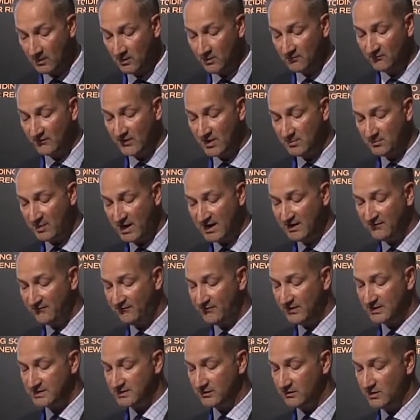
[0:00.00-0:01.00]
for the
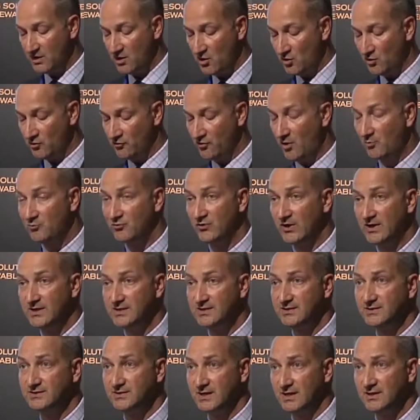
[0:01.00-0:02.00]
benefit of the
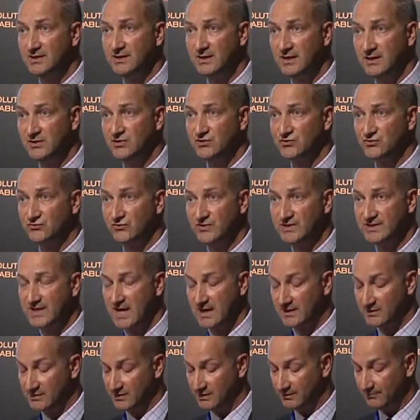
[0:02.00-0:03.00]
owner-operators and the industry
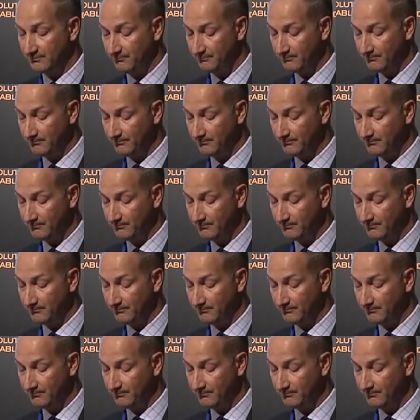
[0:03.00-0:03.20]
sector.